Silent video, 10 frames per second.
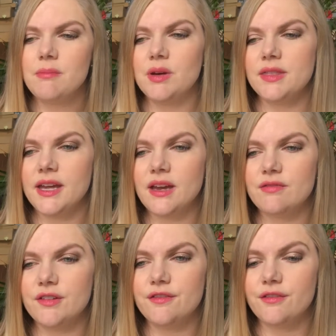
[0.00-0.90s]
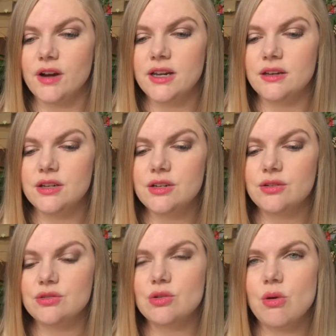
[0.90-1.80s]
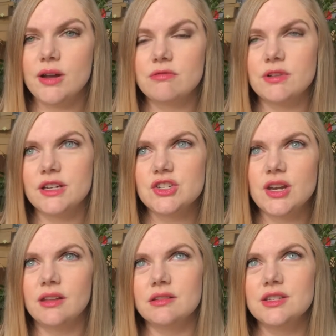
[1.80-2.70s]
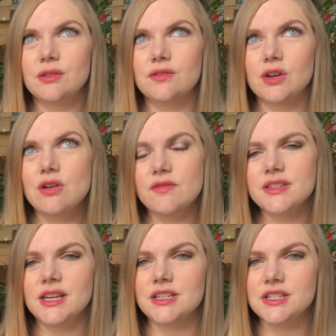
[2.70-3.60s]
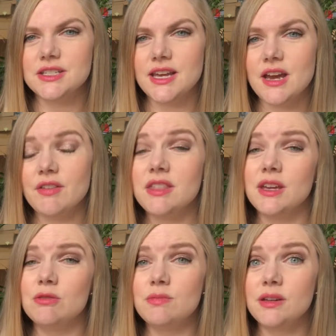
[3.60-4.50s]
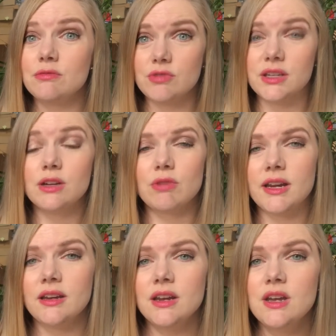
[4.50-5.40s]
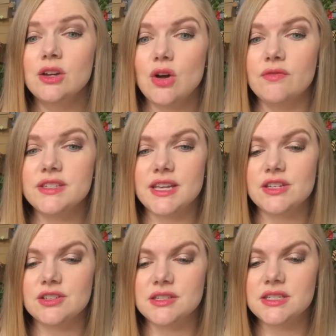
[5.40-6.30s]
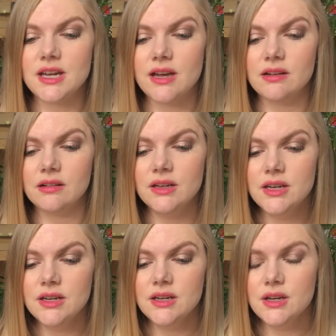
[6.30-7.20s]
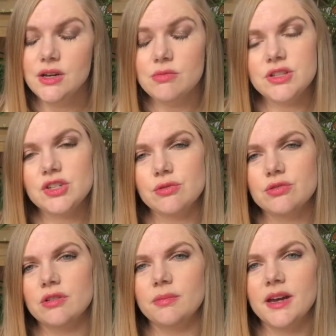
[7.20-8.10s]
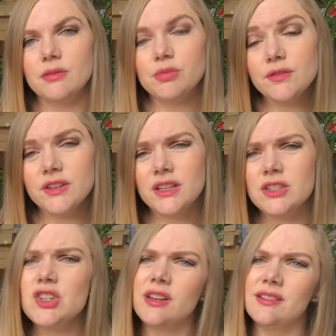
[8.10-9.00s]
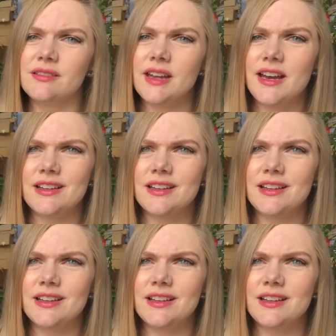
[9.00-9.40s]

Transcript: but they have a friend who's quite rich, and sort of the conversations they have I think would be a really great conversation starter with children about privilege and